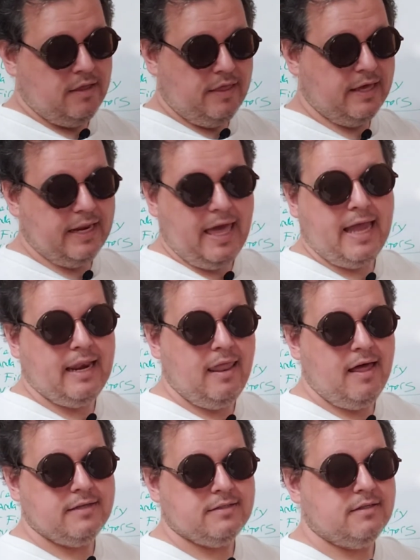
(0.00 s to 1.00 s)
they can
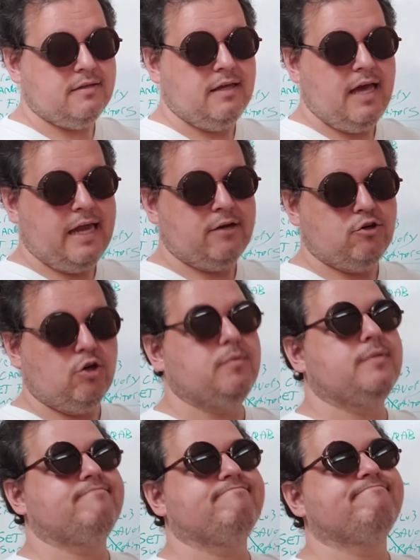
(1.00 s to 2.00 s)
analyze it and determine,